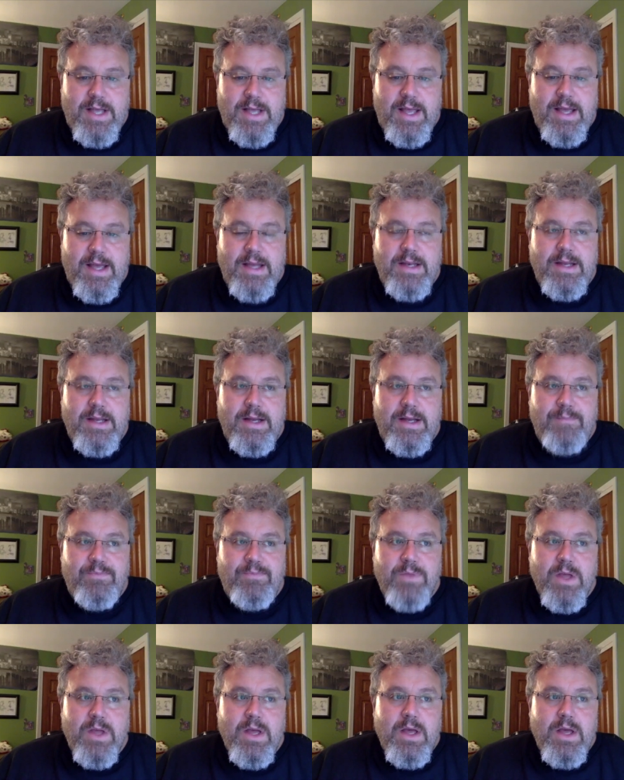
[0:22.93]
And
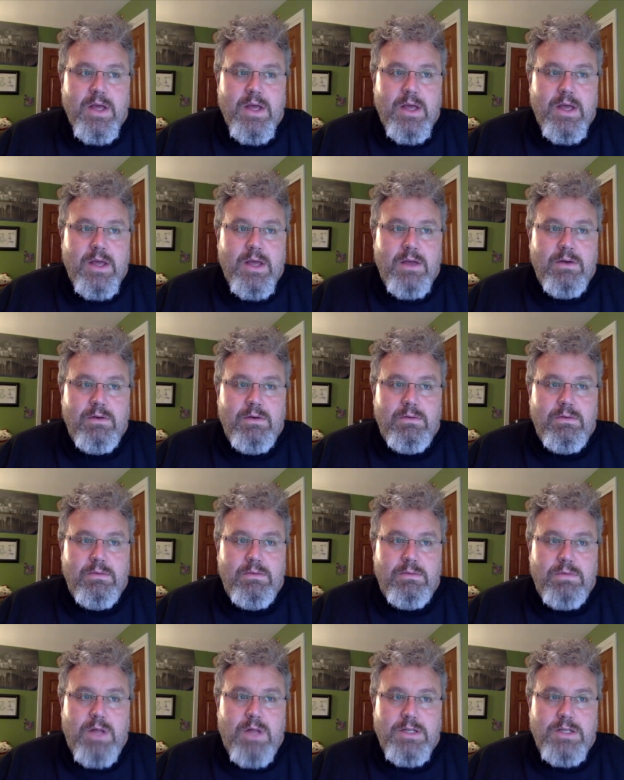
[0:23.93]
you
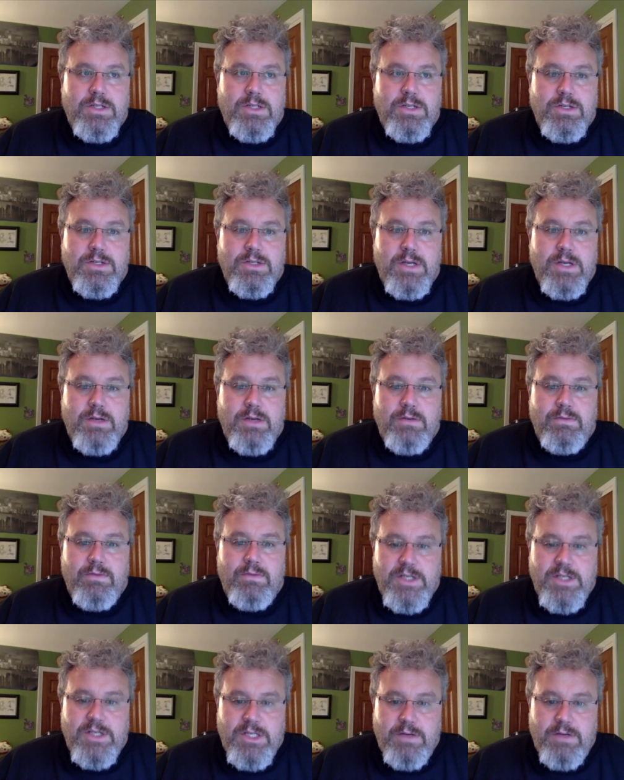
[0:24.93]
lost your son
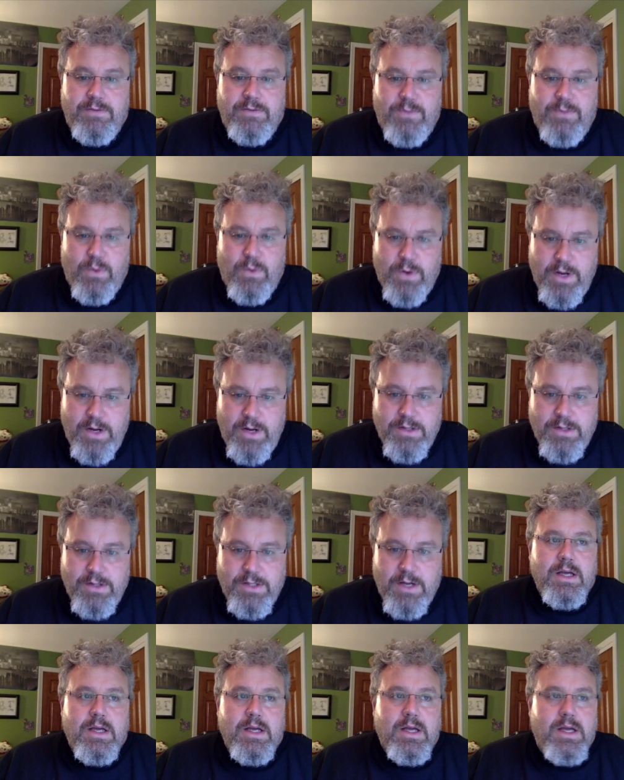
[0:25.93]
Richie 4 years
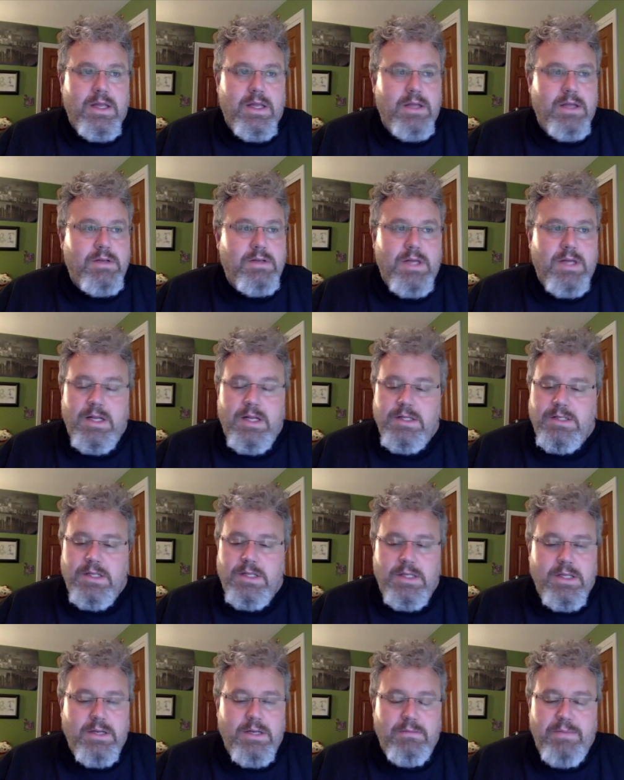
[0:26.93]
ago. Can you tell us a
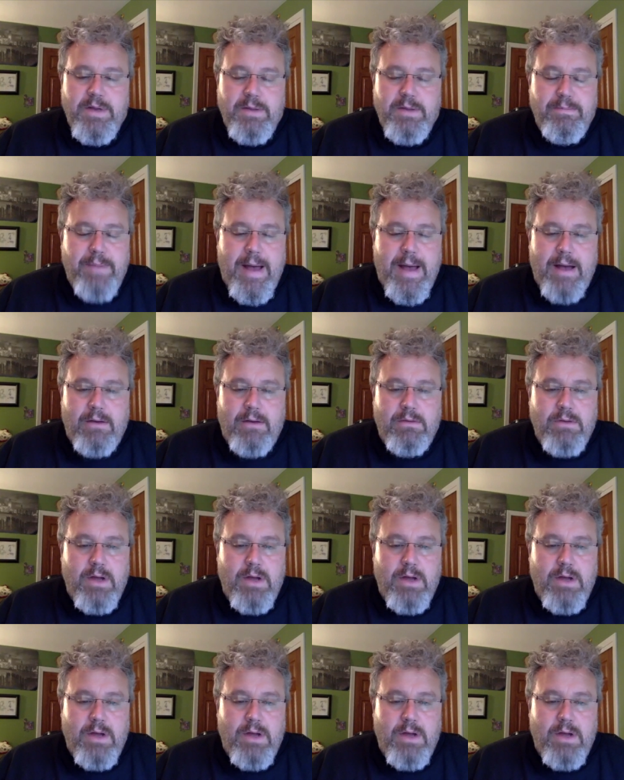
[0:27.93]
little bit about